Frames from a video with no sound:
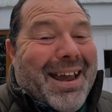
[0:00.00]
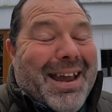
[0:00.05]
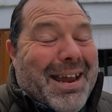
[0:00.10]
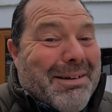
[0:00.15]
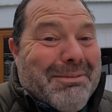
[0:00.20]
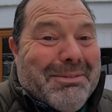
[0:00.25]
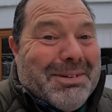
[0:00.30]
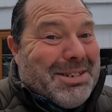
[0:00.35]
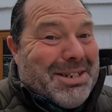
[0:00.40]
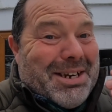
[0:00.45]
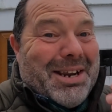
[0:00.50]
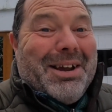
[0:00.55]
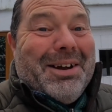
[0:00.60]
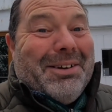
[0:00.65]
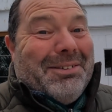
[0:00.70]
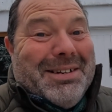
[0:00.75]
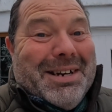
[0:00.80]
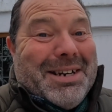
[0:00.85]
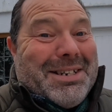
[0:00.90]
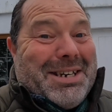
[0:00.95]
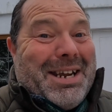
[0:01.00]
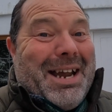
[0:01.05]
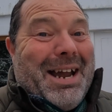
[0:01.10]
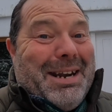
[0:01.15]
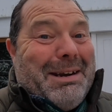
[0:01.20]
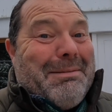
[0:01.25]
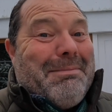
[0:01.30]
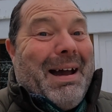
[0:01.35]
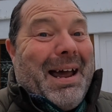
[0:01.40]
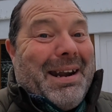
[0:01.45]
He was only a
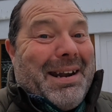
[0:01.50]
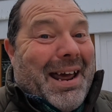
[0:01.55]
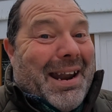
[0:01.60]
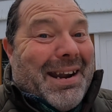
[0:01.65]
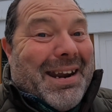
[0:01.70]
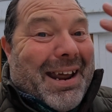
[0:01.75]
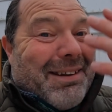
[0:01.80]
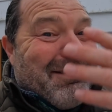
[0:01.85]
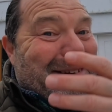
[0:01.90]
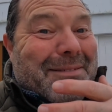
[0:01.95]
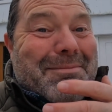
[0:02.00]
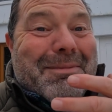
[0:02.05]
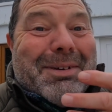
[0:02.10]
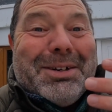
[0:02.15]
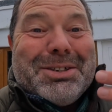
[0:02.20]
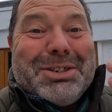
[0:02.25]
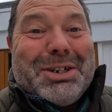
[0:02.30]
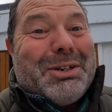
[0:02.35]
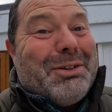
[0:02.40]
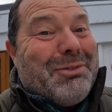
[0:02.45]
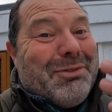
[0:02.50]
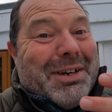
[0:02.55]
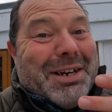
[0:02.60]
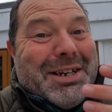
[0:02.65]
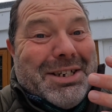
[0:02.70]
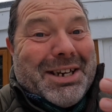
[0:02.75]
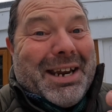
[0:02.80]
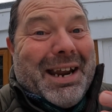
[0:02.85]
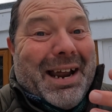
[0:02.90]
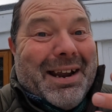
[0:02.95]
tiny man, and he had the most
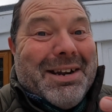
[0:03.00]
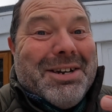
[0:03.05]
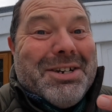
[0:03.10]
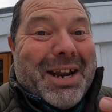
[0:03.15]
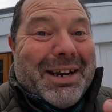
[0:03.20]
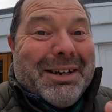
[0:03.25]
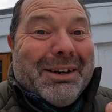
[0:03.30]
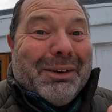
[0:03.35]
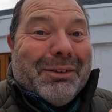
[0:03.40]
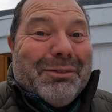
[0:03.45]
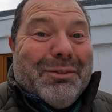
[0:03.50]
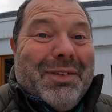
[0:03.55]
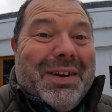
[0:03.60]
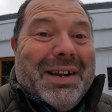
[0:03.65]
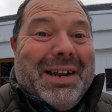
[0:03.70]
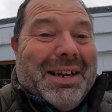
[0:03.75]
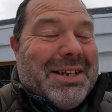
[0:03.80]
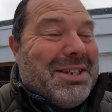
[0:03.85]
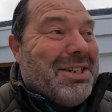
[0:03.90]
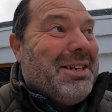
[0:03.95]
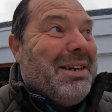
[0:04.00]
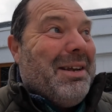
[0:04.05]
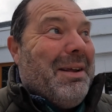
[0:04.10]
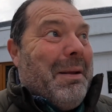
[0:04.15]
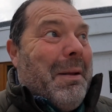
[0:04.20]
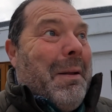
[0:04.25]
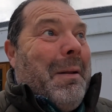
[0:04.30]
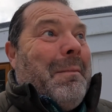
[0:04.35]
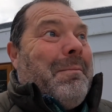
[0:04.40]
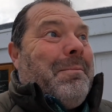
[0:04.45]
loveliest, kind, gentle face.
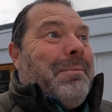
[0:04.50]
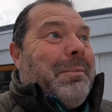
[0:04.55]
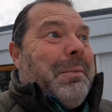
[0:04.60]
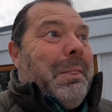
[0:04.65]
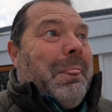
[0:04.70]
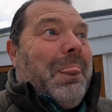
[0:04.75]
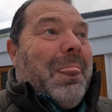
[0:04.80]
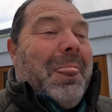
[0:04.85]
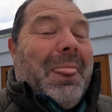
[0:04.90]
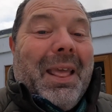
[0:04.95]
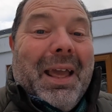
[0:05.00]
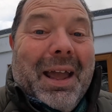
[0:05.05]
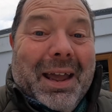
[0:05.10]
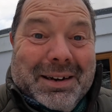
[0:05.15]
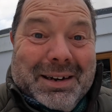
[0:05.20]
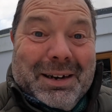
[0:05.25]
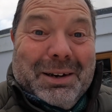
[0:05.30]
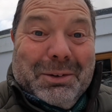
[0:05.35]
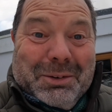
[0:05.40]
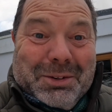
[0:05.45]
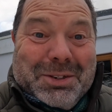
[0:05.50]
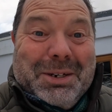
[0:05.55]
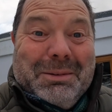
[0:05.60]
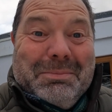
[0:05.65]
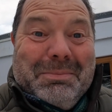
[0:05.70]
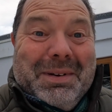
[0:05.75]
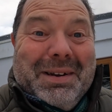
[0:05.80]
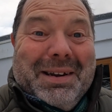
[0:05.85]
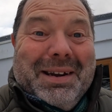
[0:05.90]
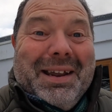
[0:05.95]
And he looked
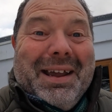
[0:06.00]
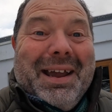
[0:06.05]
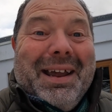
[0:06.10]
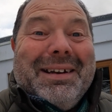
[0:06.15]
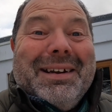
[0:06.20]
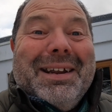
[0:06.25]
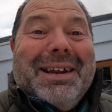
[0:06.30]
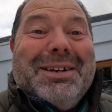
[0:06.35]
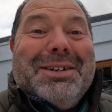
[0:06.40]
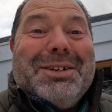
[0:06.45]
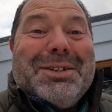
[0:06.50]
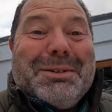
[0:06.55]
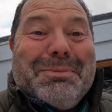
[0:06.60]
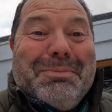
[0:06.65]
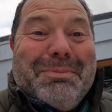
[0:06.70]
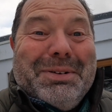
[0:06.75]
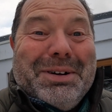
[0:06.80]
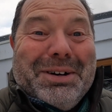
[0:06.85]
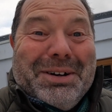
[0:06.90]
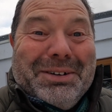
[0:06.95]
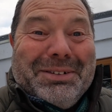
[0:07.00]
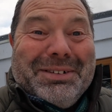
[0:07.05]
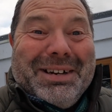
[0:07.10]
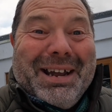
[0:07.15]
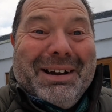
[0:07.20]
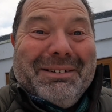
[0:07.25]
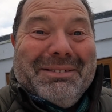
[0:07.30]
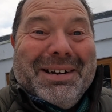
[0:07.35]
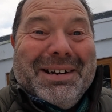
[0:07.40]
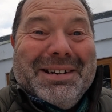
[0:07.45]
at me, and he just broke
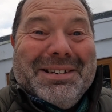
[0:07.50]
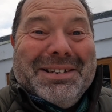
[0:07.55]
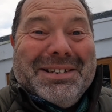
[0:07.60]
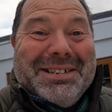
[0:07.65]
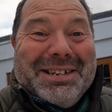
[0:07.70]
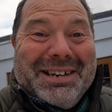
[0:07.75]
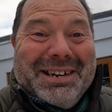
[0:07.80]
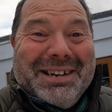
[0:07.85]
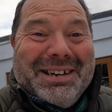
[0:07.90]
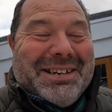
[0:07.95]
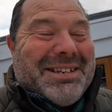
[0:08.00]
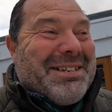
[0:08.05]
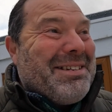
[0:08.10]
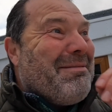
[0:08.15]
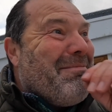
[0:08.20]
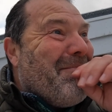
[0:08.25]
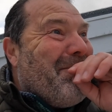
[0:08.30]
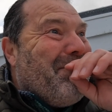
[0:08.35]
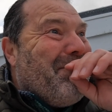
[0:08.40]
down in tears.